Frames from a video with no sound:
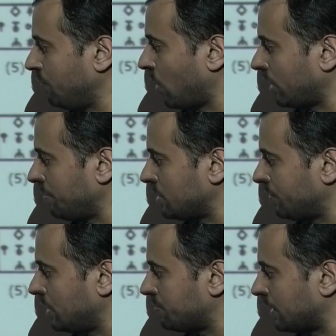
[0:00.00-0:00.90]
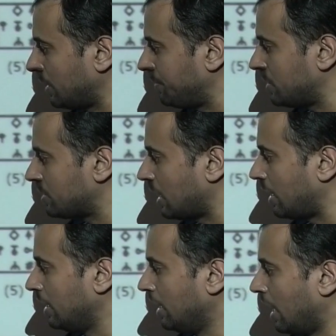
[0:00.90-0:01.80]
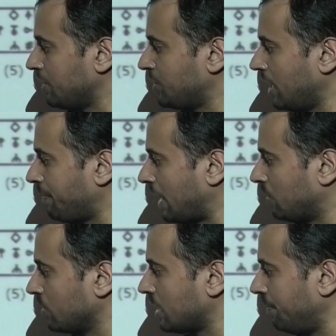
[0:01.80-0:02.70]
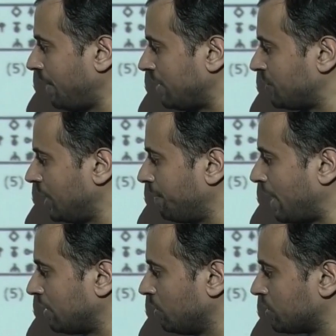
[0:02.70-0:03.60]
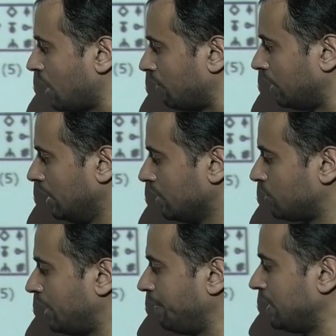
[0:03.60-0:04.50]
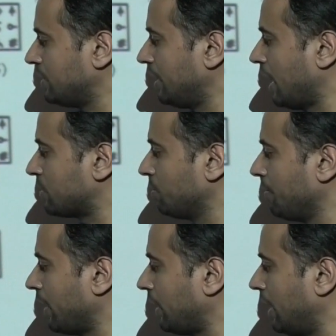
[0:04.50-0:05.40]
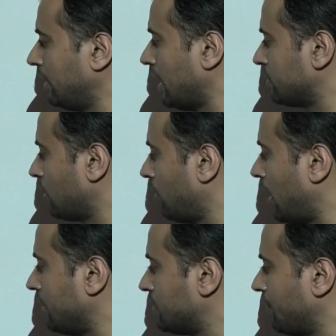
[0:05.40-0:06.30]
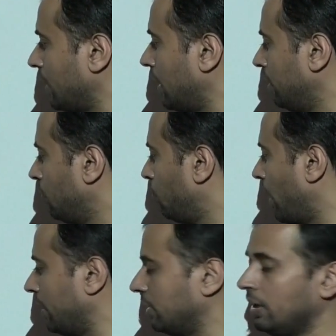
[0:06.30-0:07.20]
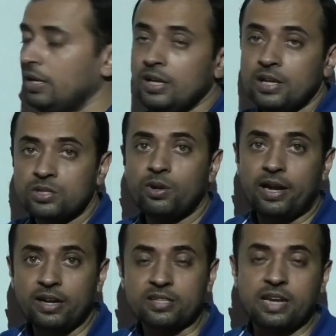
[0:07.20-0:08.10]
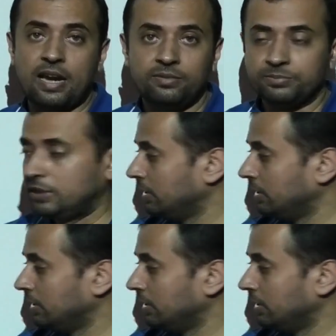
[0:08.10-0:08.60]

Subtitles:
Water image of this matlab this unshaded part goes up and shaded part goes down. So it means it has to be my correct answer, or answer figure 1. So understand,